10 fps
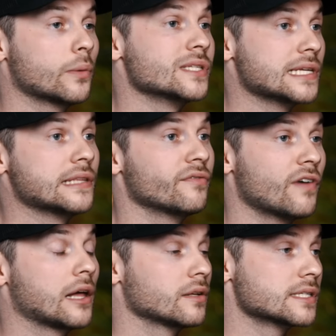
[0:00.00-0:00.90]
was in the
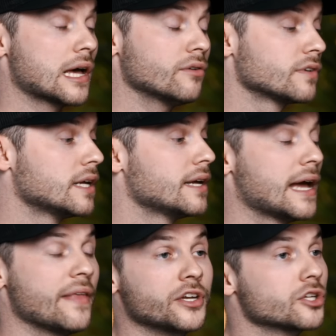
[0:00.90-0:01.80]
file itself.
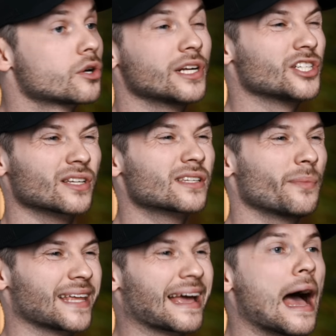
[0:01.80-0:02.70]
And then you could adjust
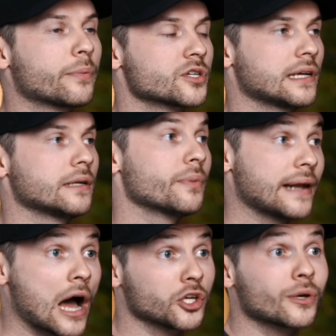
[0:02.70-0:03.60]
some of the captioning. But
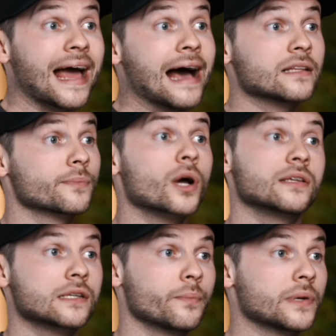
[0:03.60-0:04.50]
now you can add some custom